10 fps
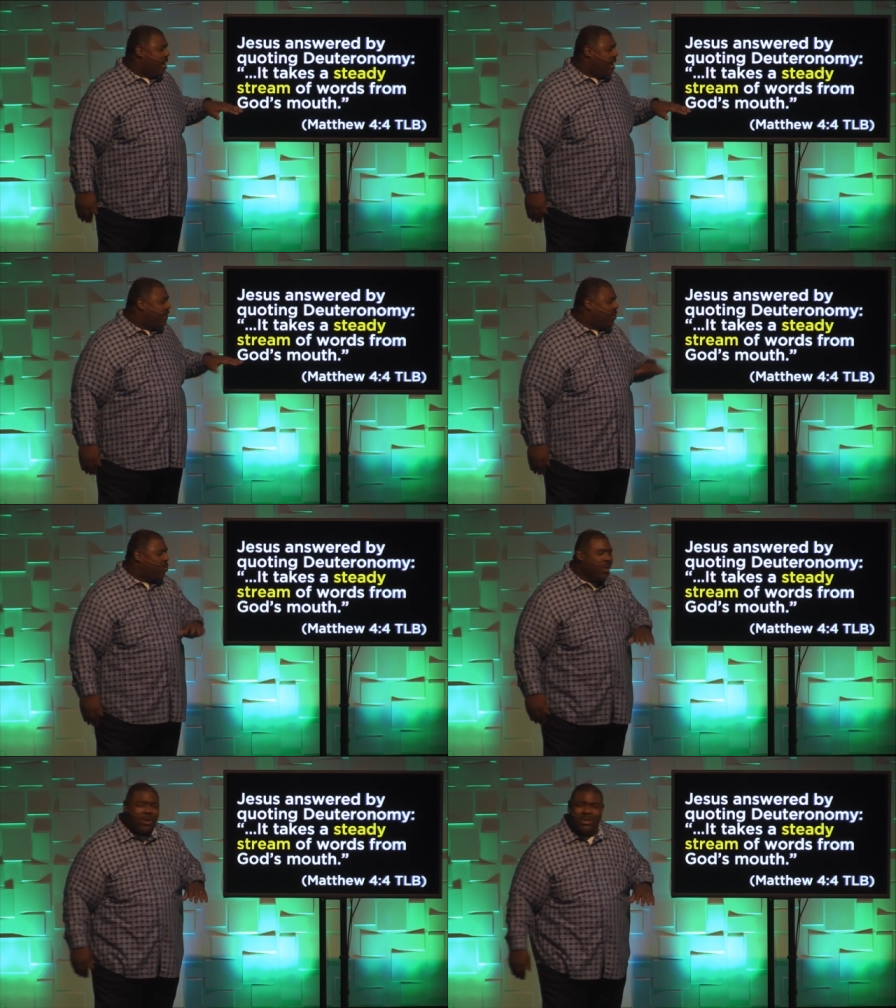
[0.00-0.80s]
of the
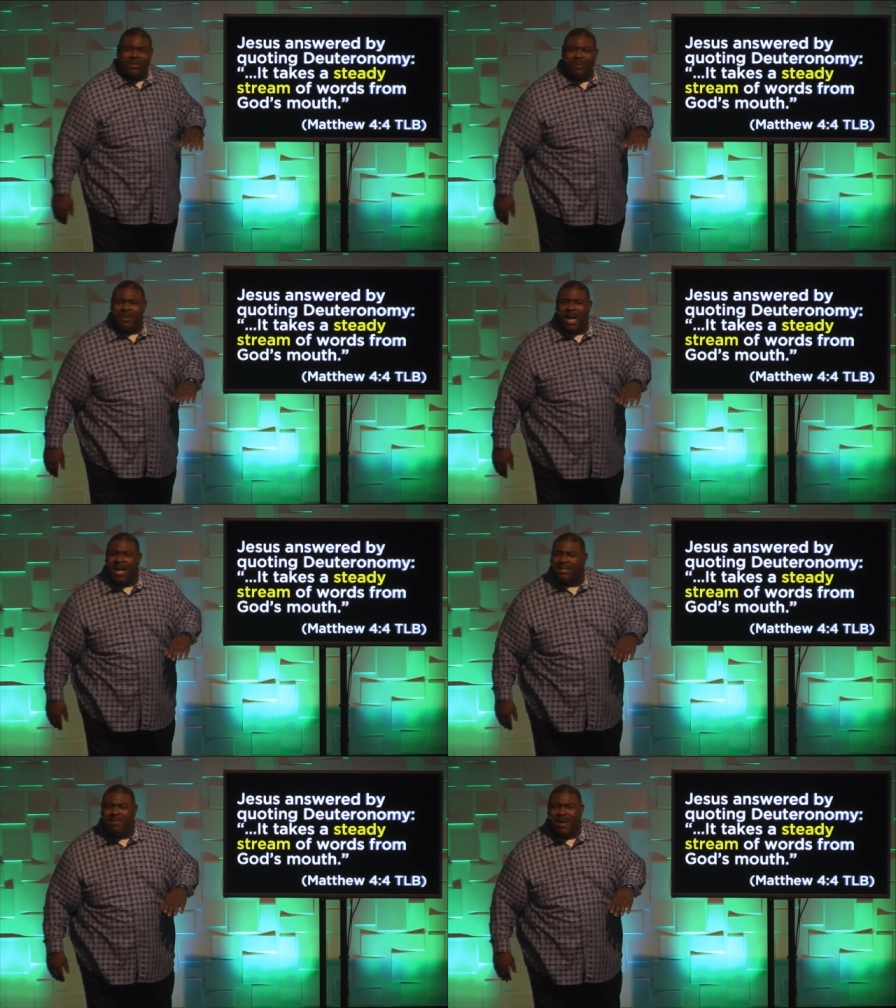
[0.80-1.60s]
words from
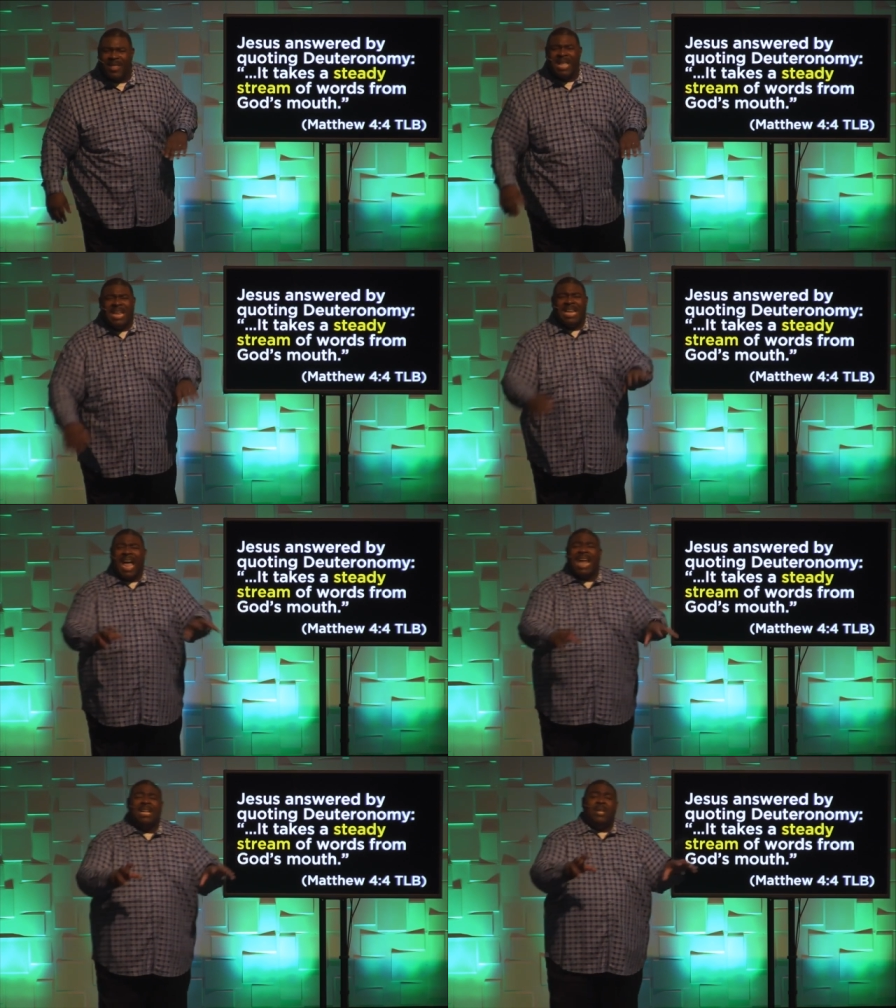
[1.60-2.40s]
God's mouth. Uh,
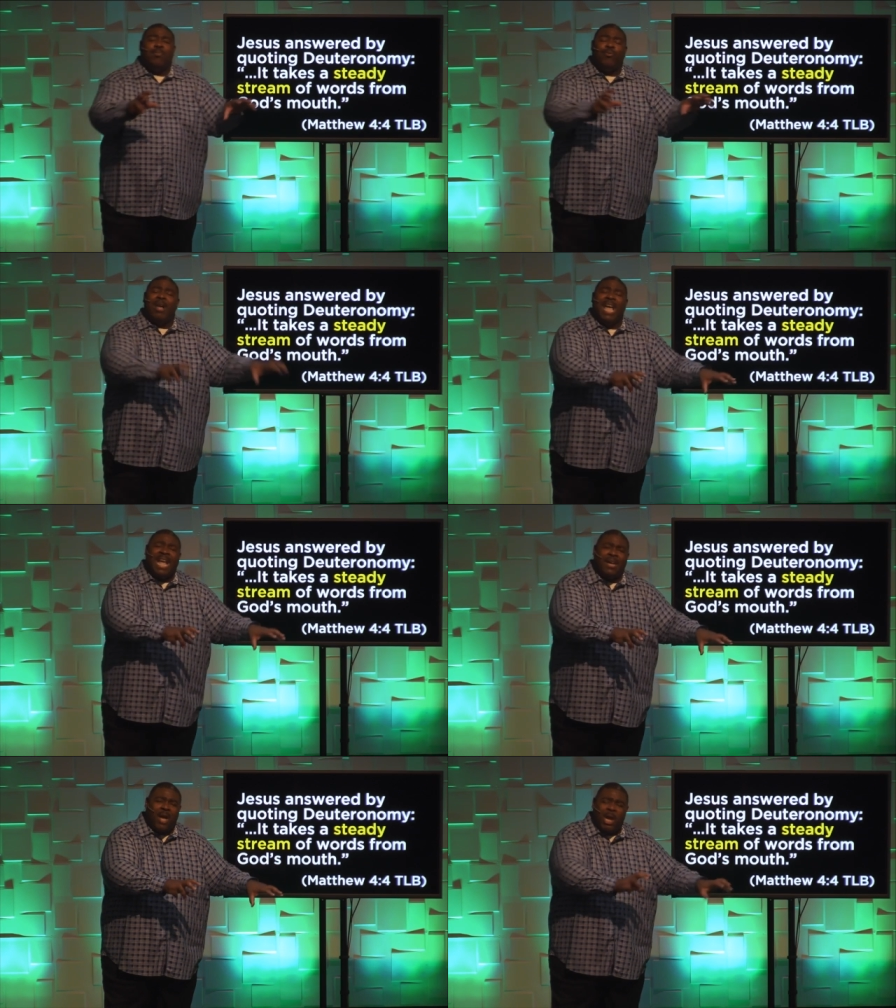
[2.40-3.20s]
not
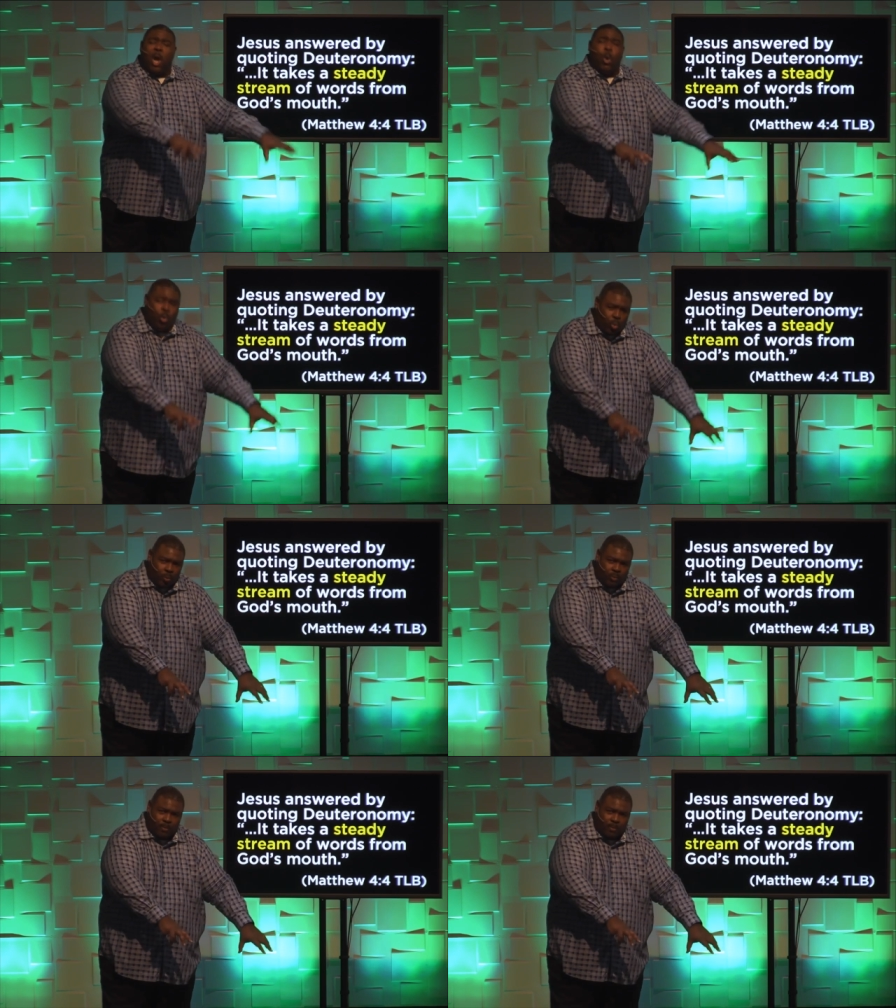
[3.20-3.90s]
bread alone,